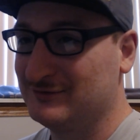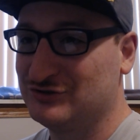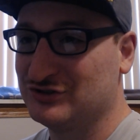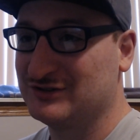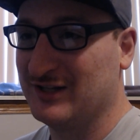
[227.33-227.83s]

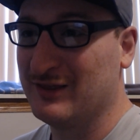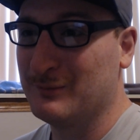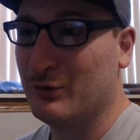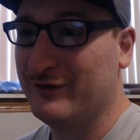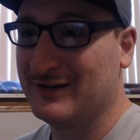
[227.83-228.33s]
just in the
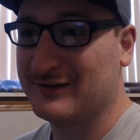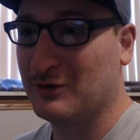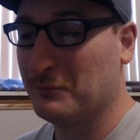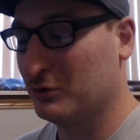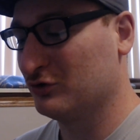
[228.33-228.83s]
movie to
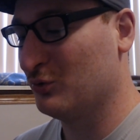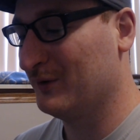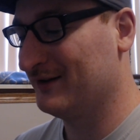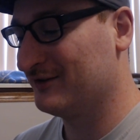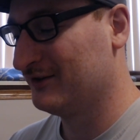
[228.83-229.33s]
sell more
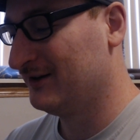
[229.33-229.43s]
toys